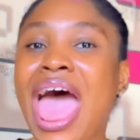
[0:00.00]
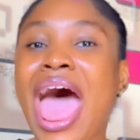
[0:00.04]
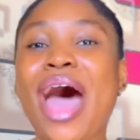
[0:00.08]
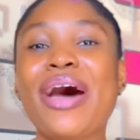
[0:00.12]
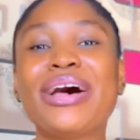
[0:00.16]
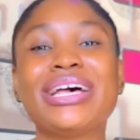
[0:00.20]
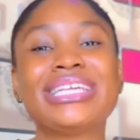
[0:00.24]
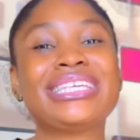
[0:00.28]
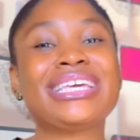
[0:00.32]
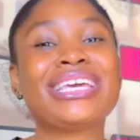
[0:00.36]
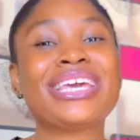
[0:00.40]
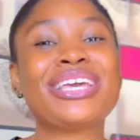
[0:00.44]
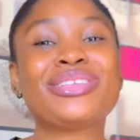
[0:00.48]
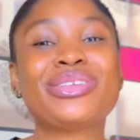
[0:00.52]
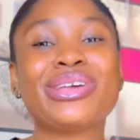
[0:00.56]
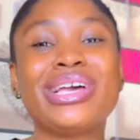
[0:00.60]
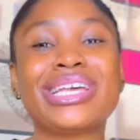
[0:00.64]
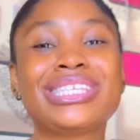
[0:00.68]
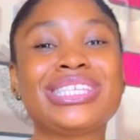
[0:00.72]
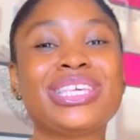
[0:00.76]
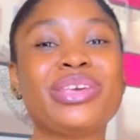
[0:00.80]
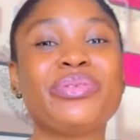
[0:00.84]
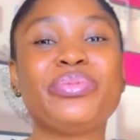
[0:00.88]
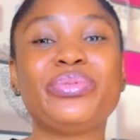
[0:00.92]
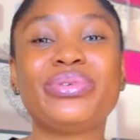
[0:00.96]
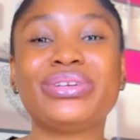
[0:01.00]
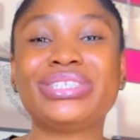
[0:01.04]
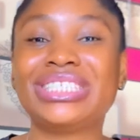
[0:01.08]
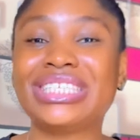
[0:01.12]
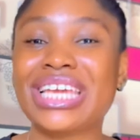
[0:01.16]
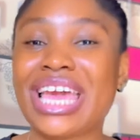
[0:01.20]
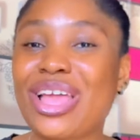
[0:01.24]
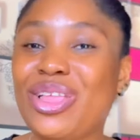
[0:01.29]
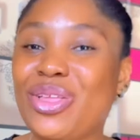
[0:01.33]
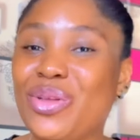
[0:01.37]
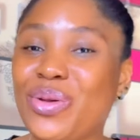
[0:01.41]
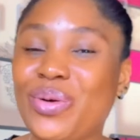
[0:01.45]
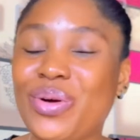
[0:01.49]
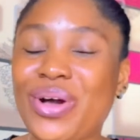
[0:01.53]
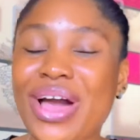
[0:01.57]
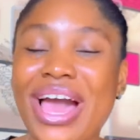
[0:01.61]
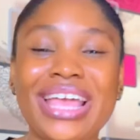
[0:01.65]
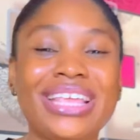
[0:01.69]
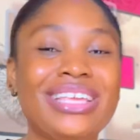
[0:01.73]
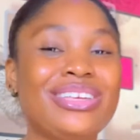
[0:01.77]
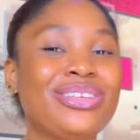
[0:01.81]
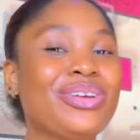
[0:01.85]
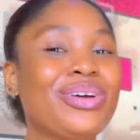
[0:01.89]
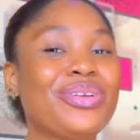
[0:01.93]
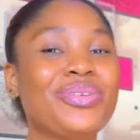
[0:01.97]
I was thinking it was simple shell, though I
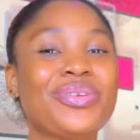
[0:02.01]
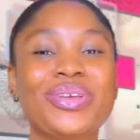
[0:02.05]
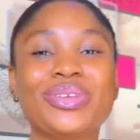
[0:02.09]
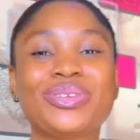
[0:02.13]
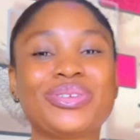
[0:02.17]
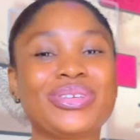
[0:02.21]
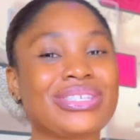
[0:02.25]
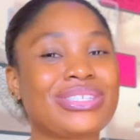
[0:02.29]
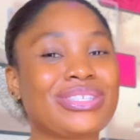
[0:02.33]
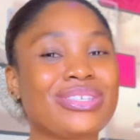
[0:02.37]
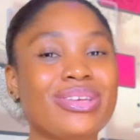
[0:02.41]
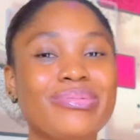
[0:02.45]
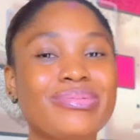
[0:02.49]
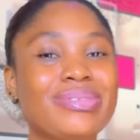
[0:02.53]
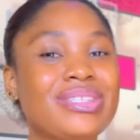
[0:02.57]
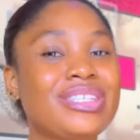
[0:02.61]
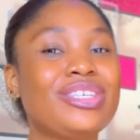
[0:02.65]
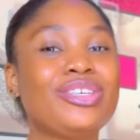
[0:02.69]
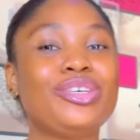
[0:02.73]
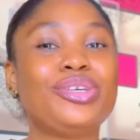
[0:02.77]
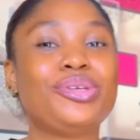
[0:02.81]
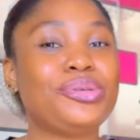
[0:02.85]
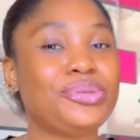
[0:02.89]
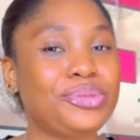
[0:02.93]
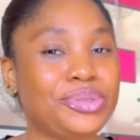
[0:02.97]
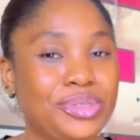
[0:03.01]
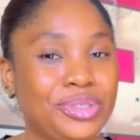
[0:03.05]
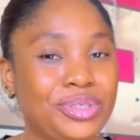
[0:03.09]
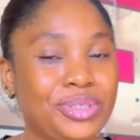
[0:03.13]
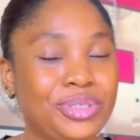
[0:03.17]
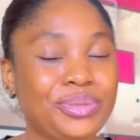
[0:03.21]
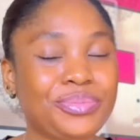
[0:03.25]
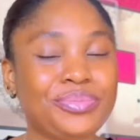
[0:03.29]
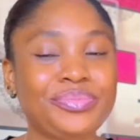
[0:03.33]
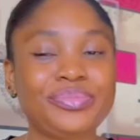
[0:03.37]
did not know it was something huge.